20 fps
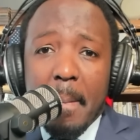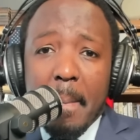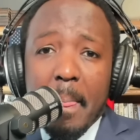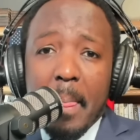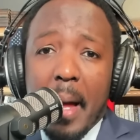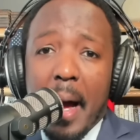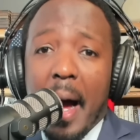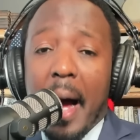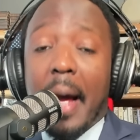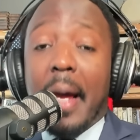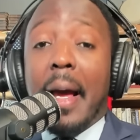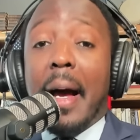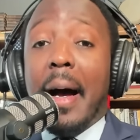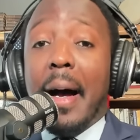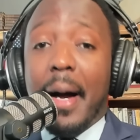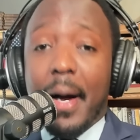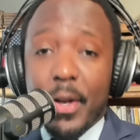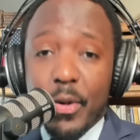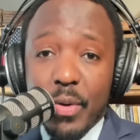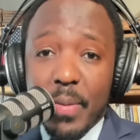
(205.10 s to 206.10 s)
I
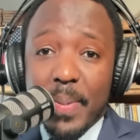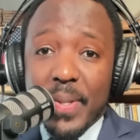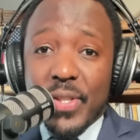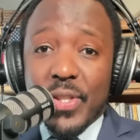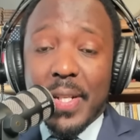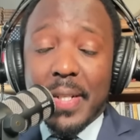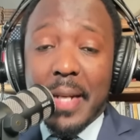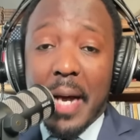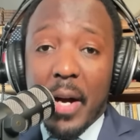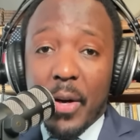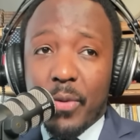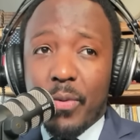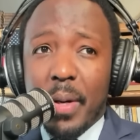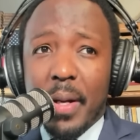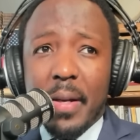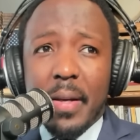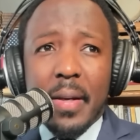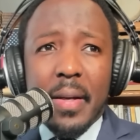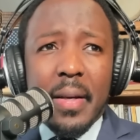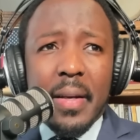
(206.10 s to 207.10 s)
100% agree.
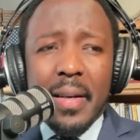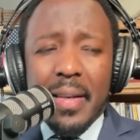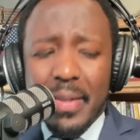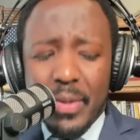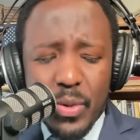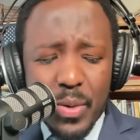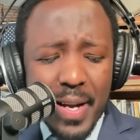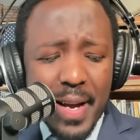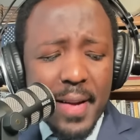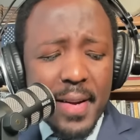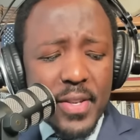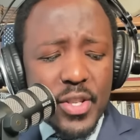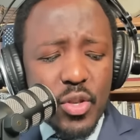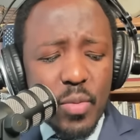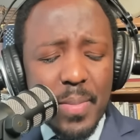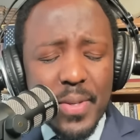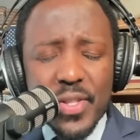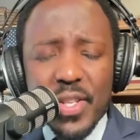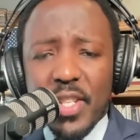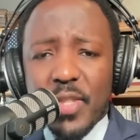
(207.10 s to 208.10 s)
Uganda should be
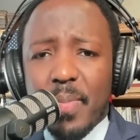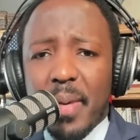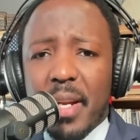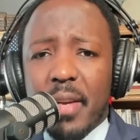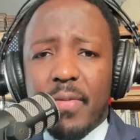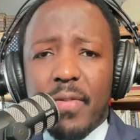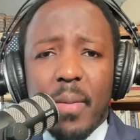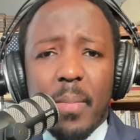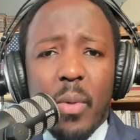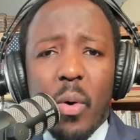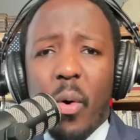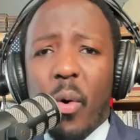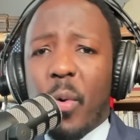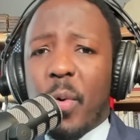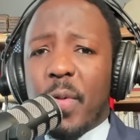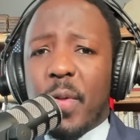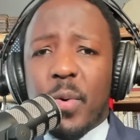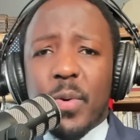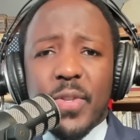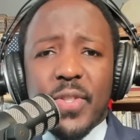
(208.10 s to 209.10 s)
suspended from all
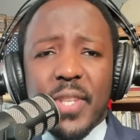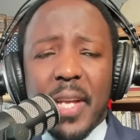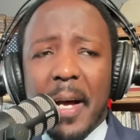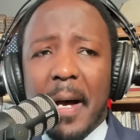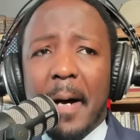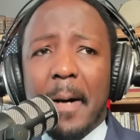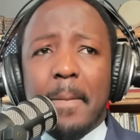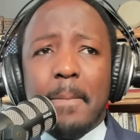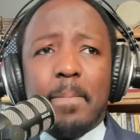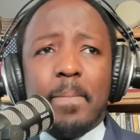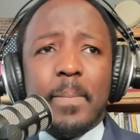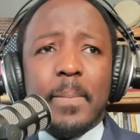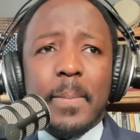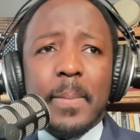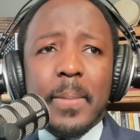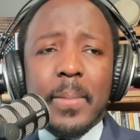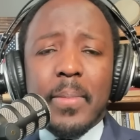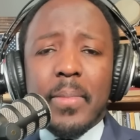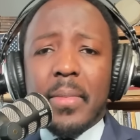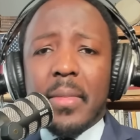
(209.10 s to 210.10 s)
those
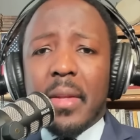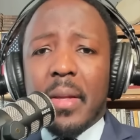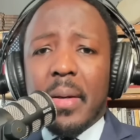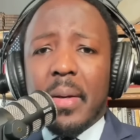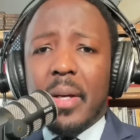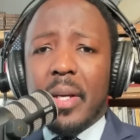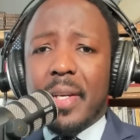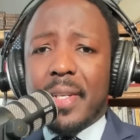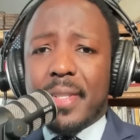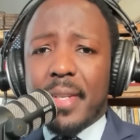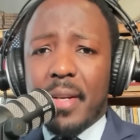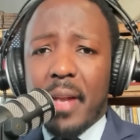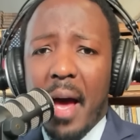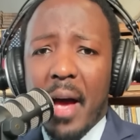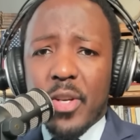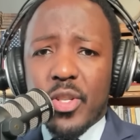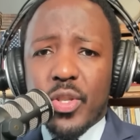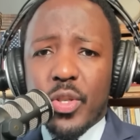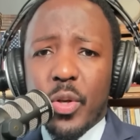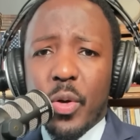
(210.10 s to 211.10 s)

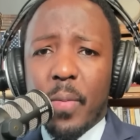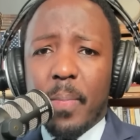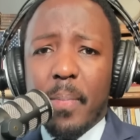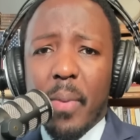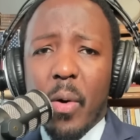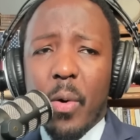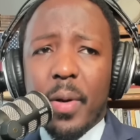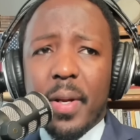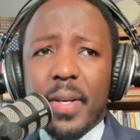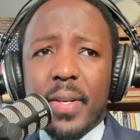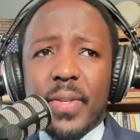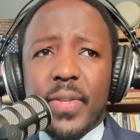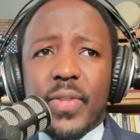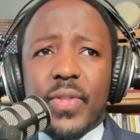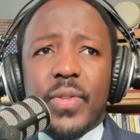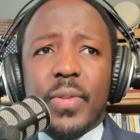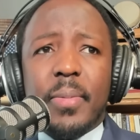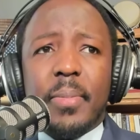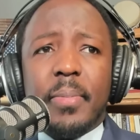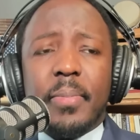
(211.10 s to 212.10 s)
international bodies.